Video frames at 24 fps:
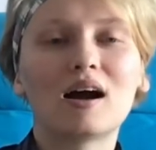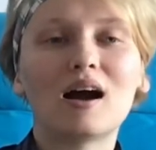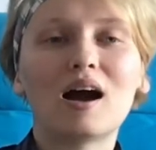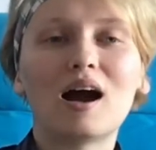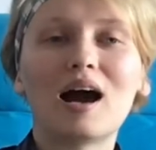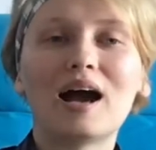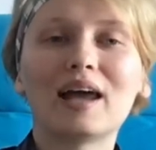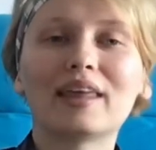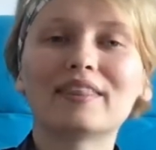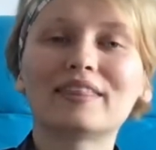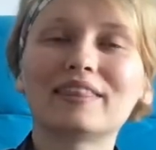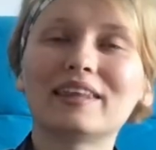
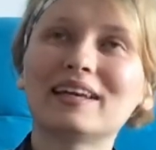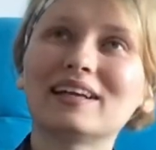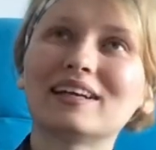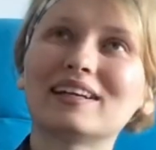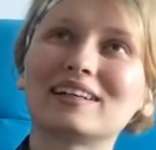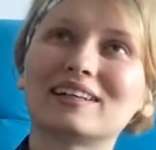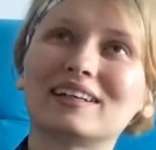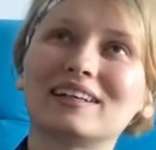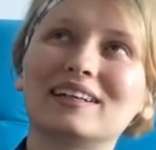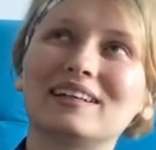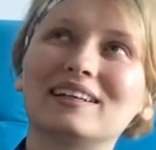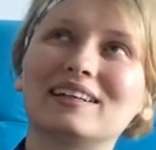I
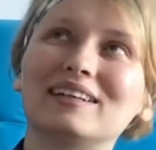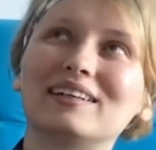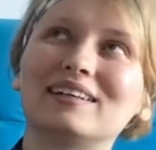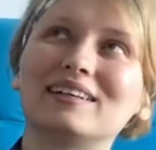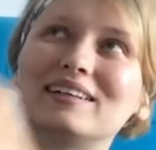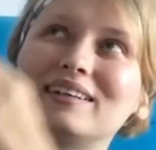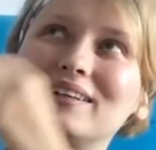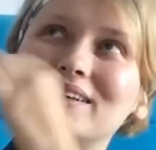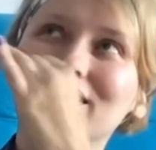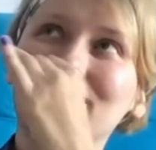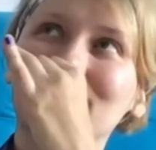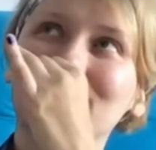think
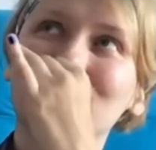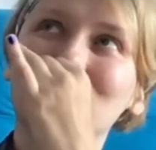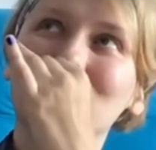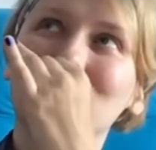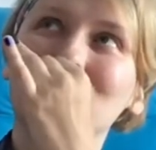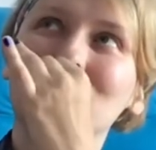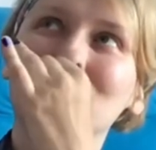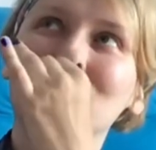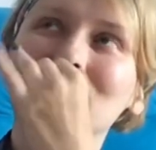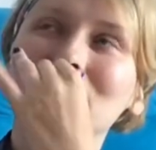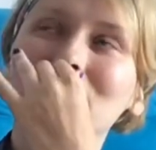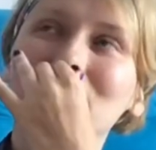the
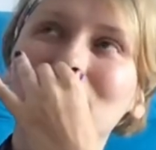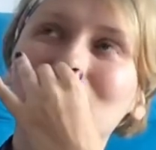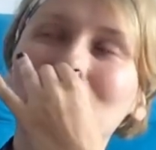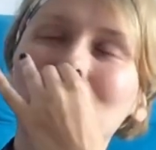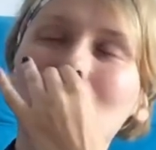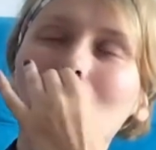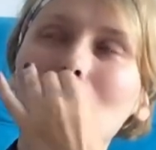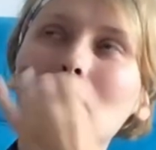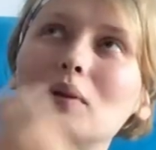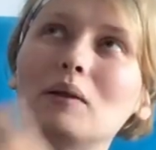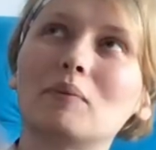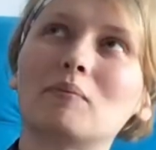
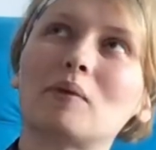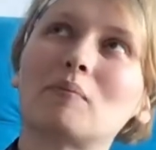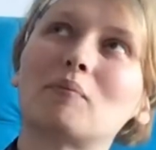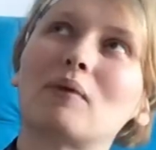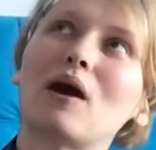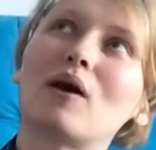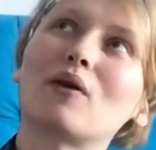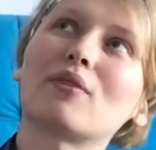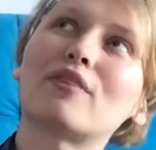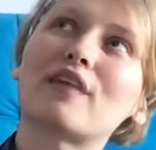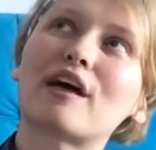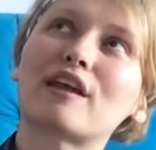problem
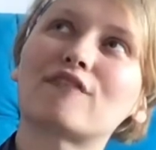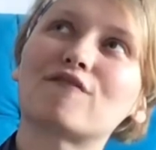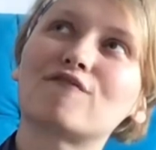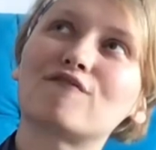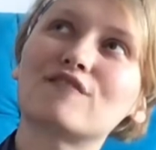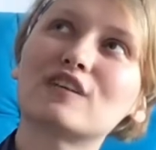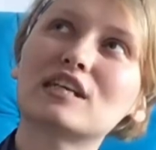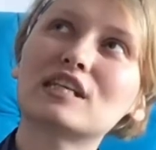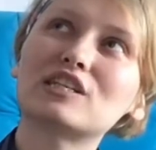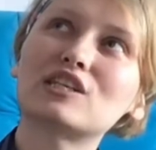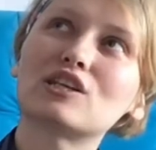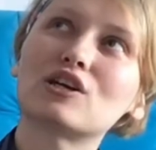about that
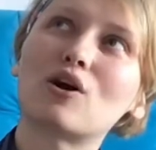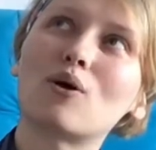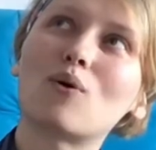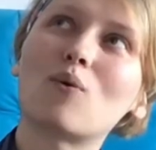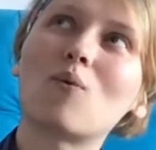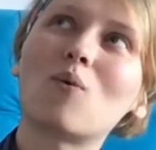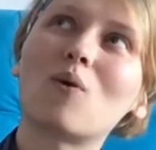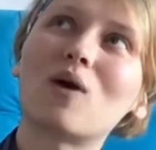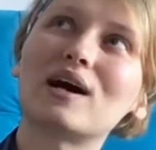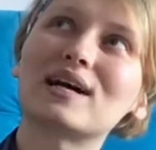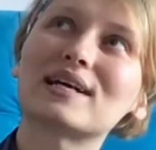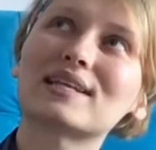video
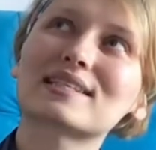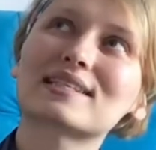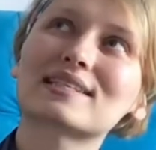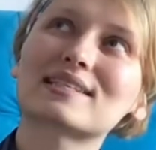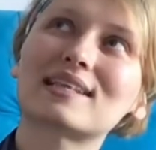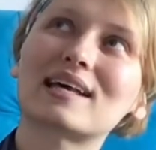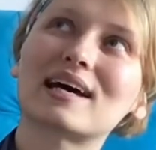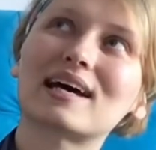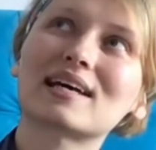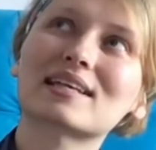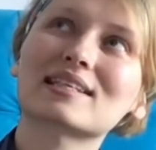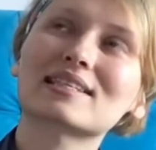was
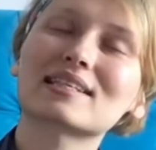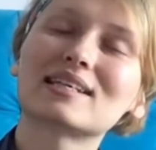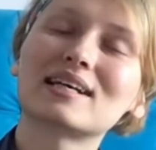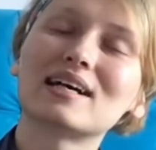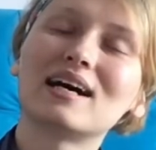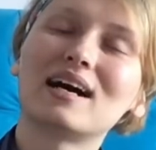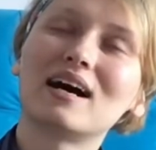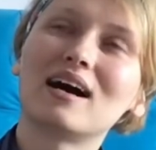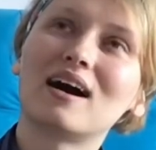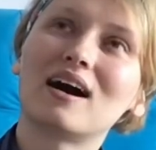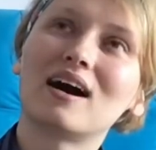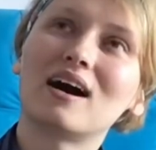that
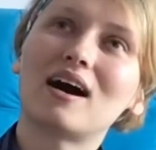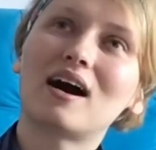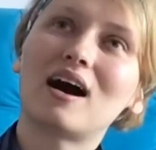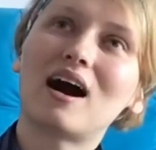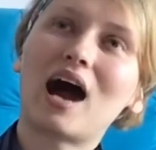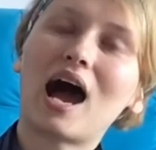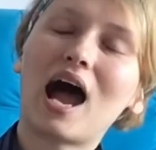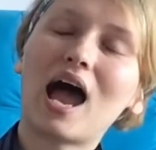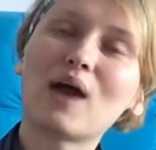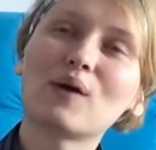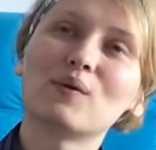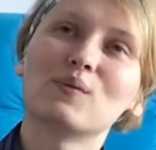
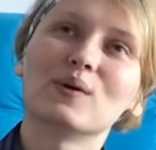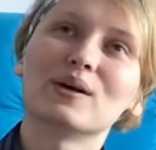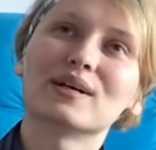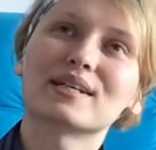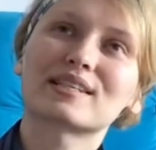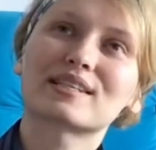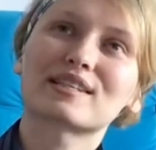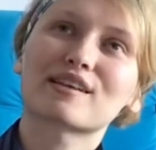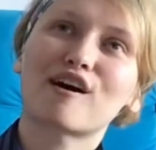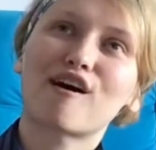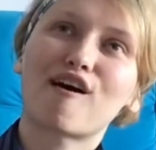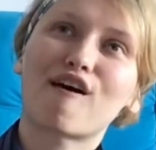I
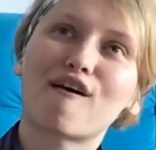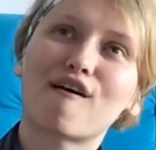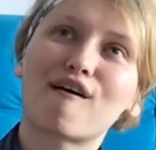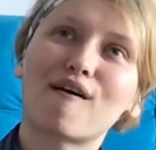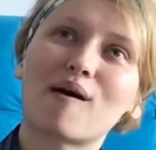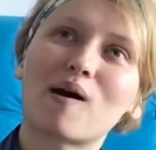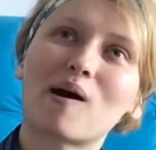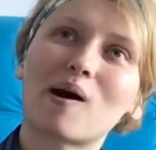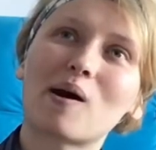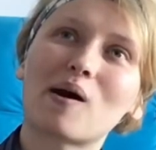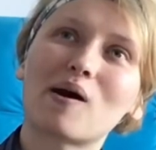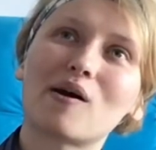was
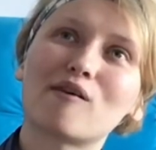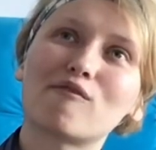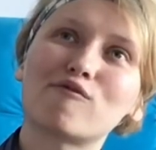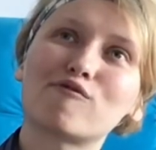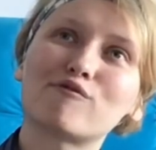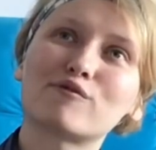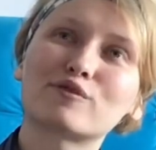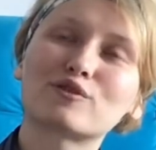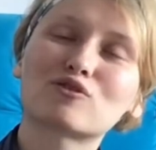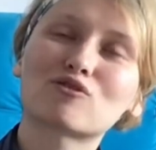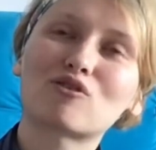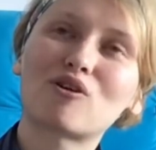
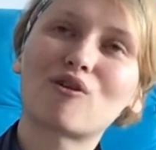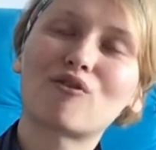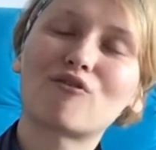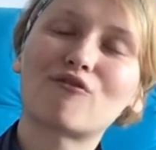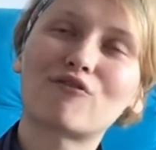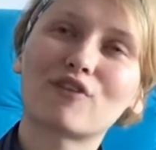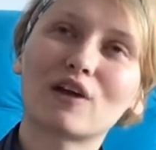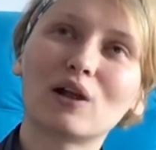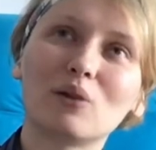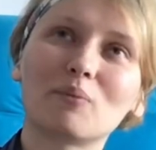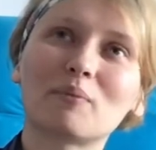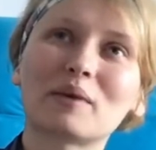
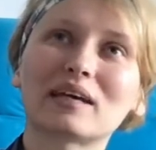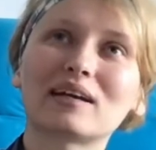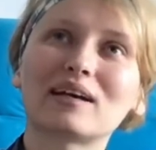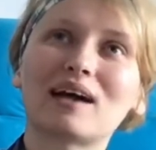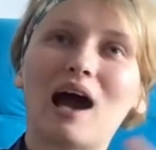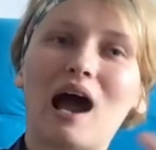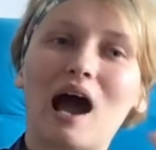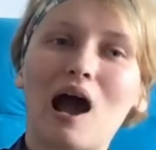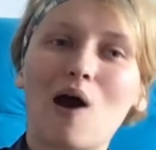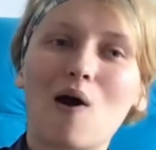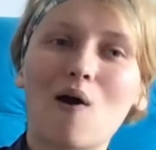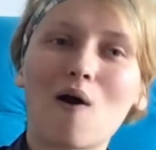filming
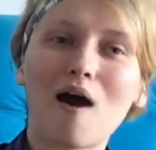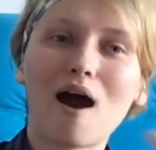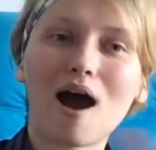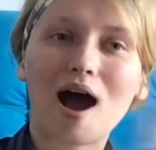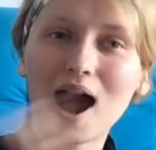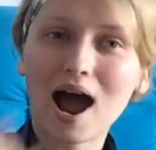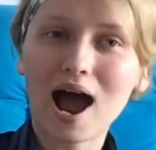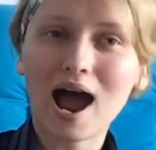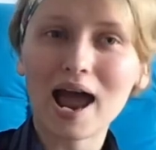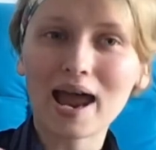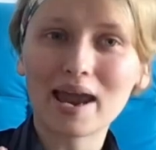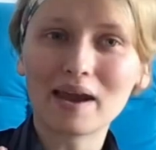how
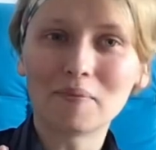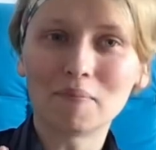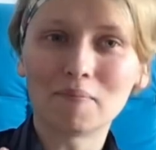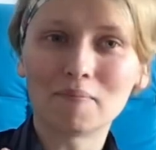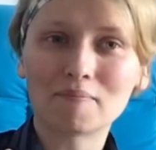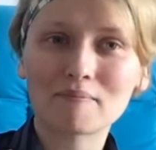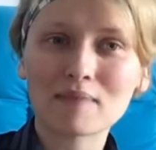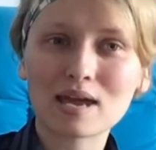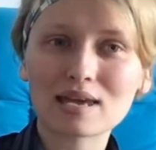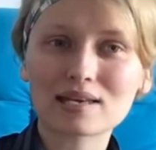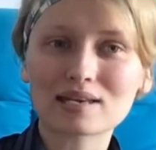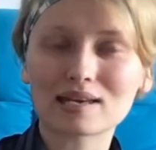I'm
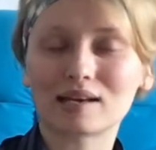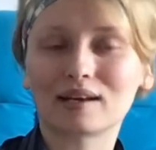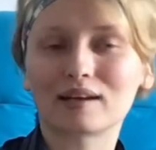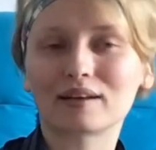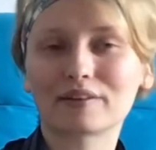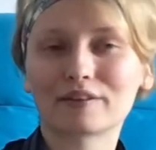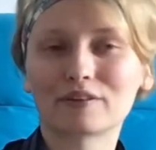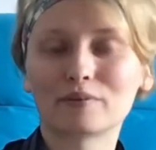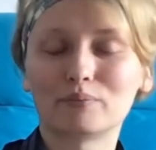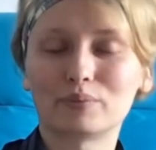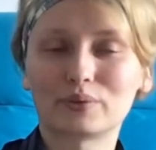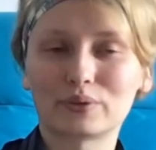making
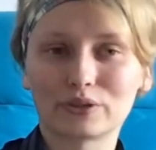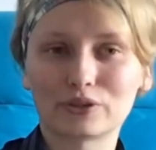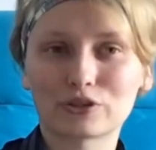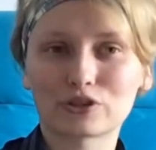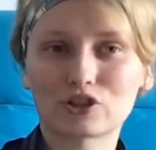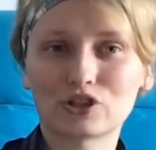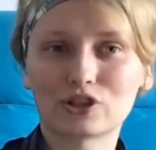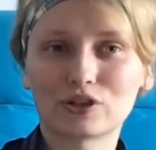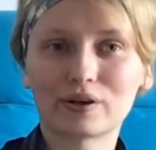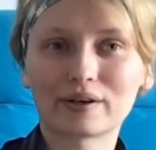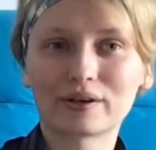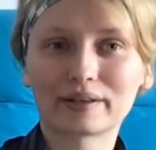the
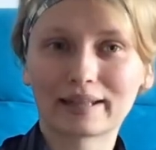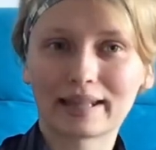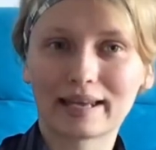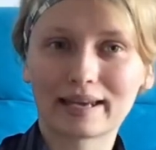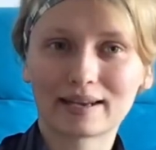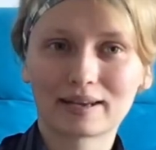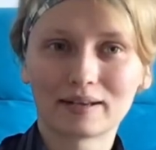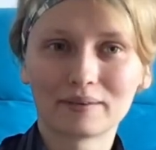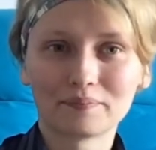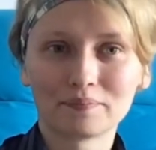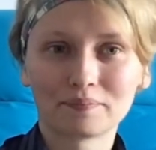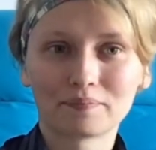brooch, not
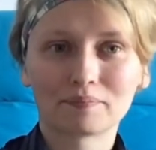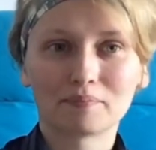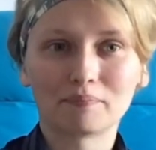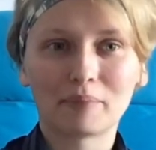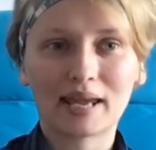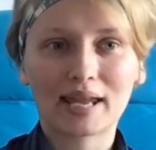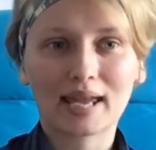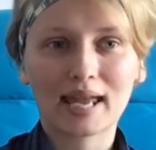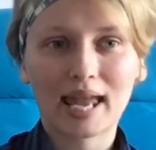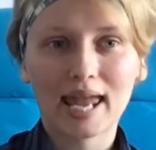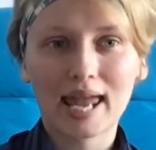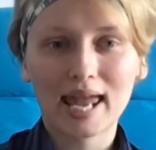like my
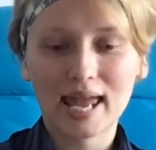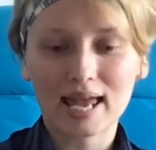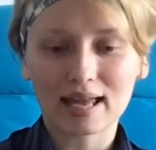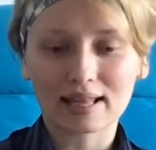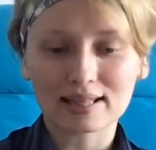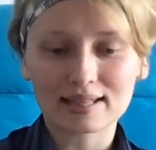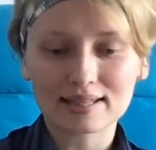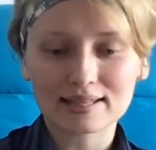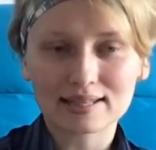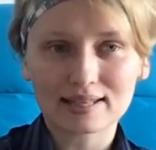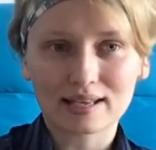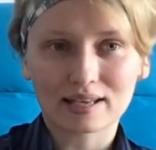
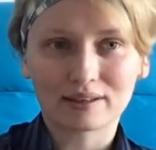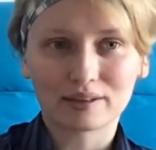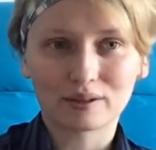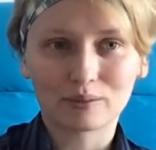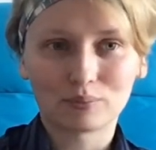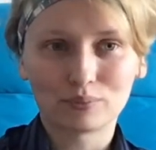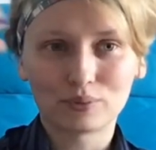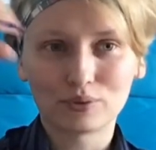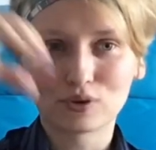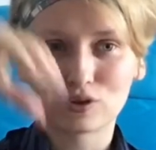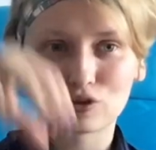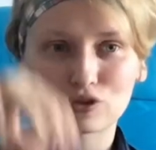hands and the
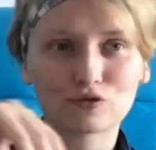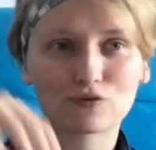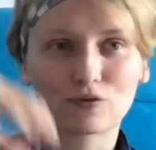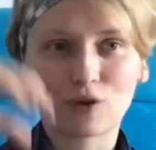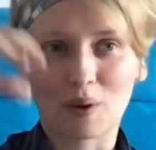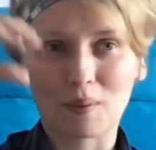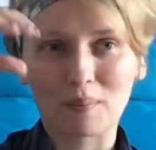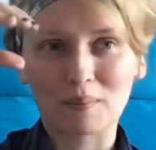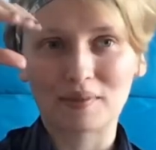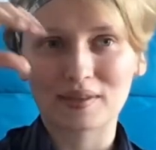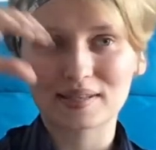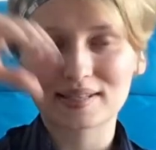brooch
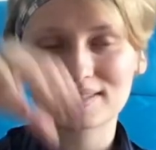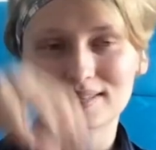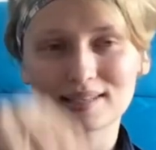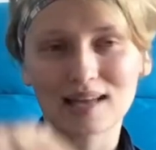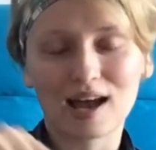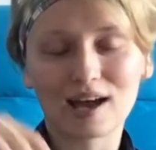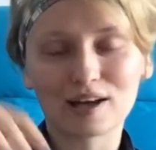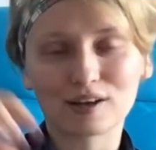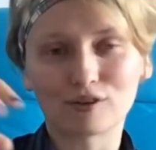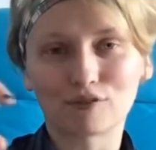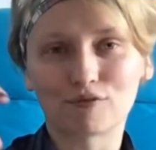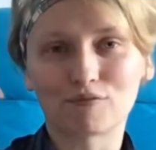from the
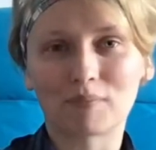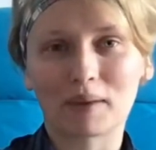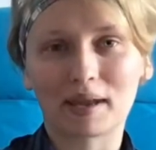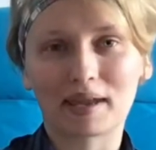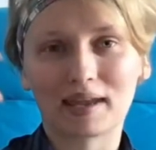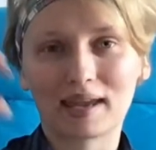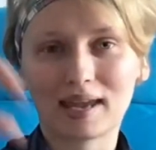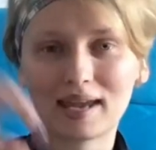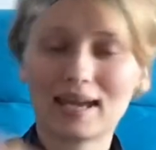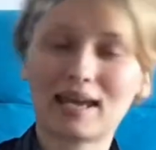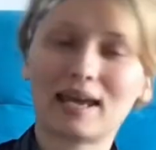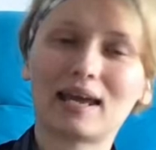side of my
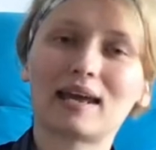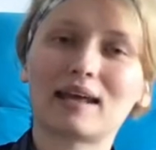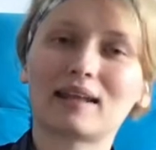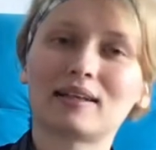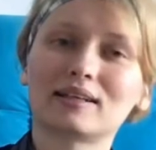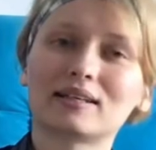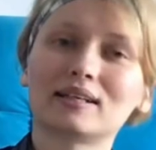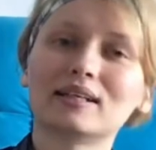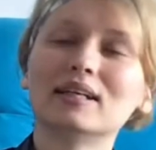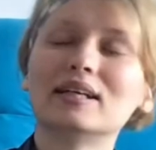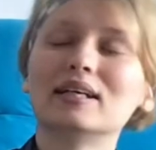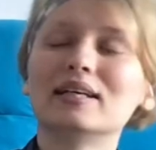hand,
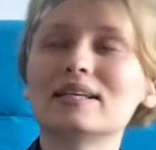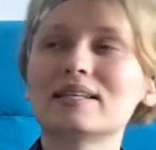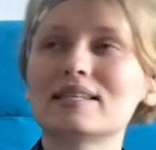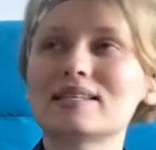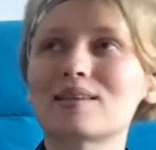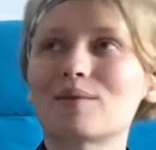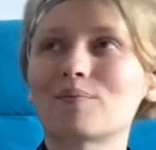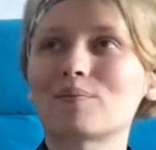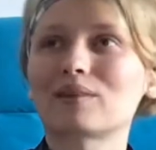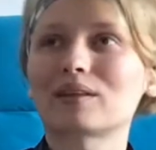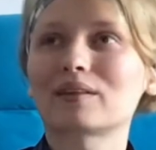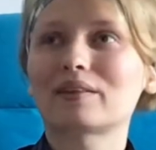
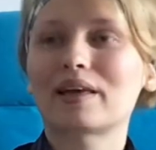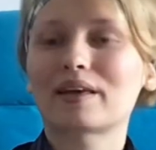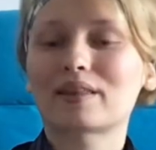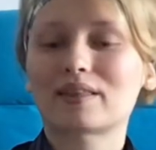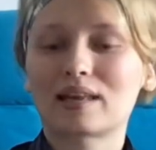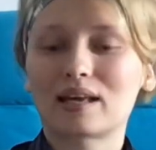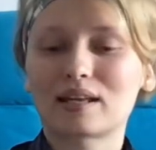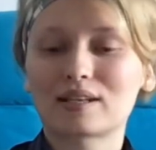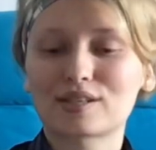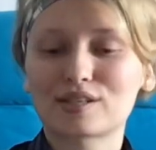something like that.